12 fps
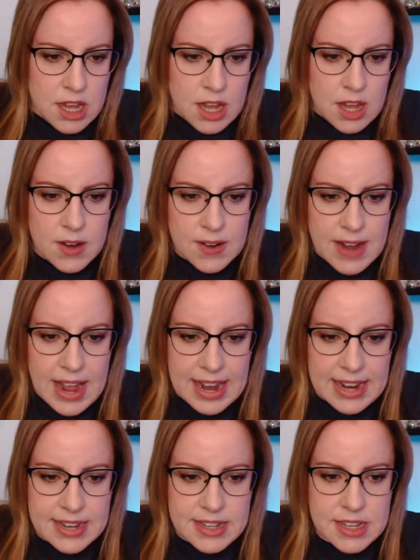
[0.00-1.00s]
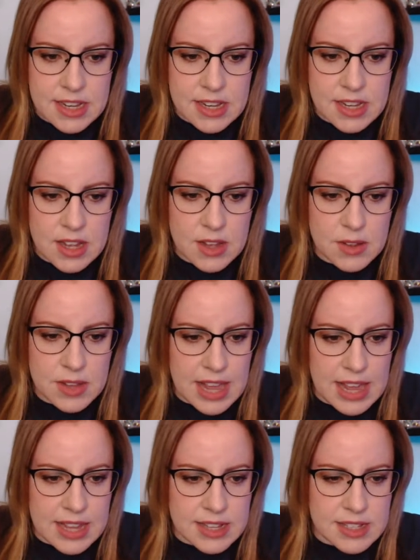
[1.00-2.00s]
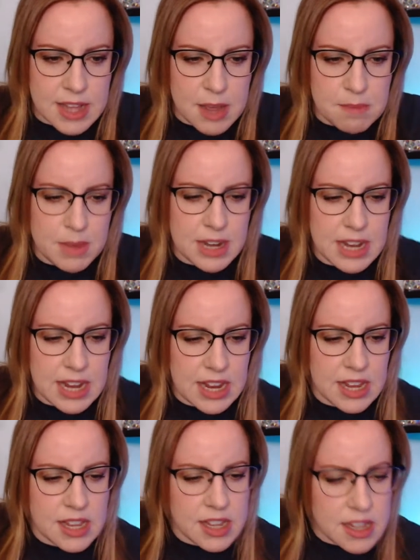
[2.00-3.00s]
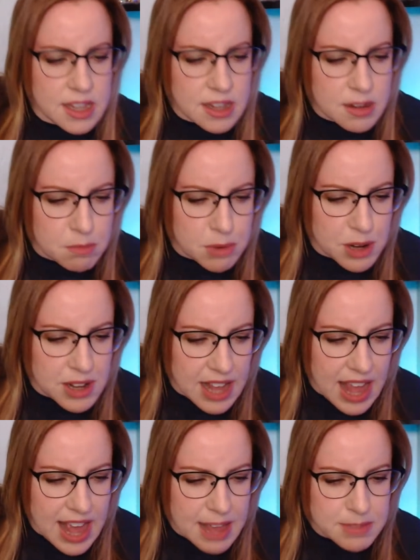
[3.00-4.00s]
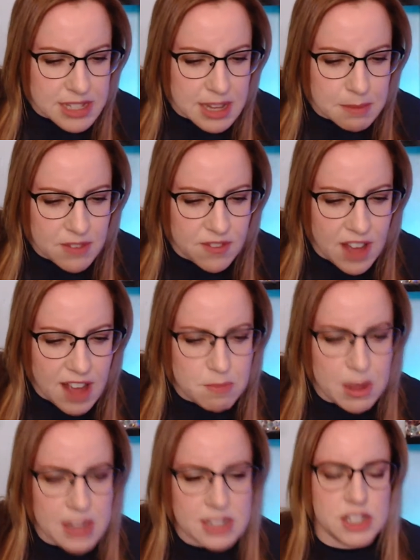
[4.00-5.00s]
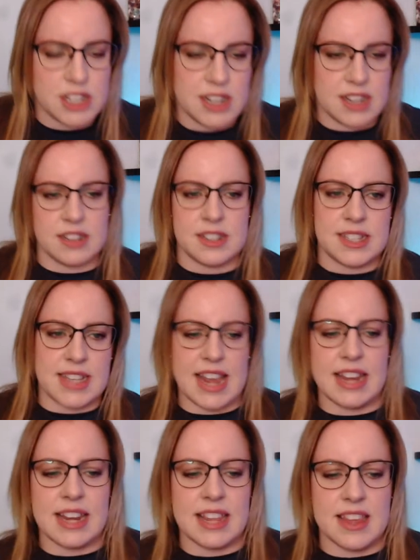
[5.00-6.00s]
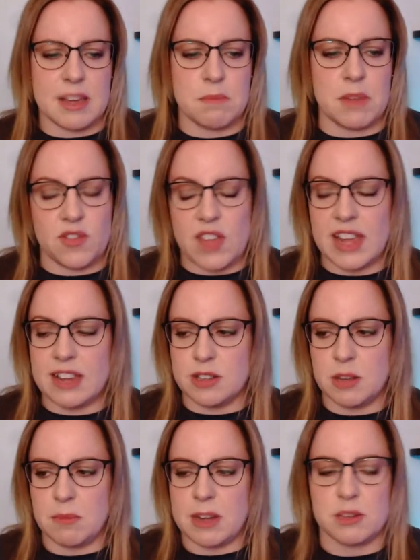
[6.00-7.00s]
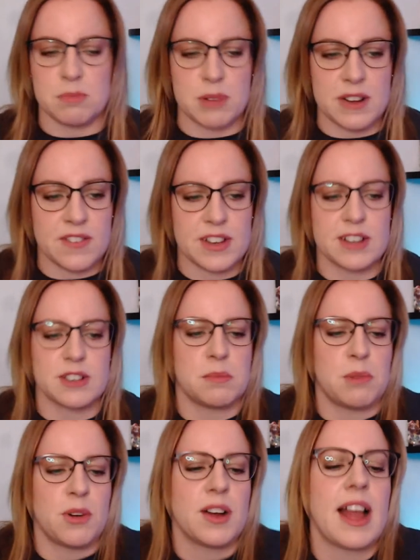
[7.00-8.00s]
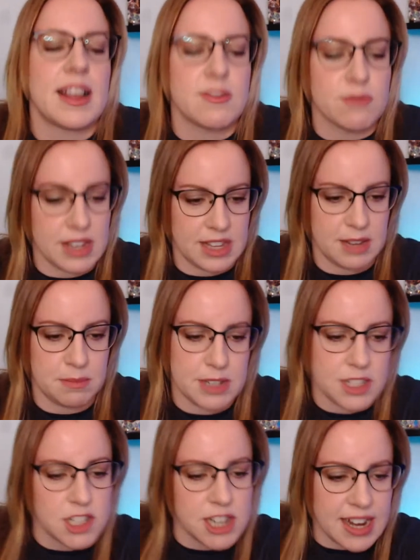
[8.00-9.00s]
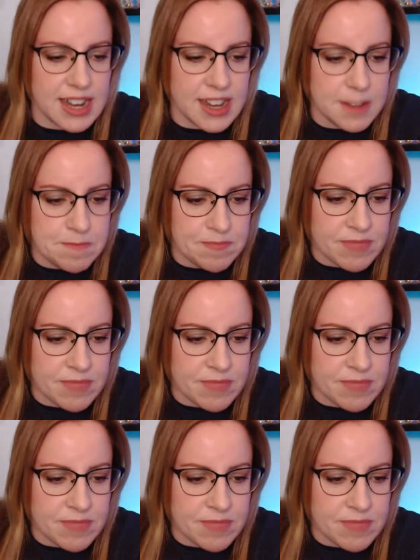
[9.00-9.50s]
All right. Okay, Brooke M sent me $5. She didn't say anything, but thank you so much, Brooke, for your support. I really appreciate it.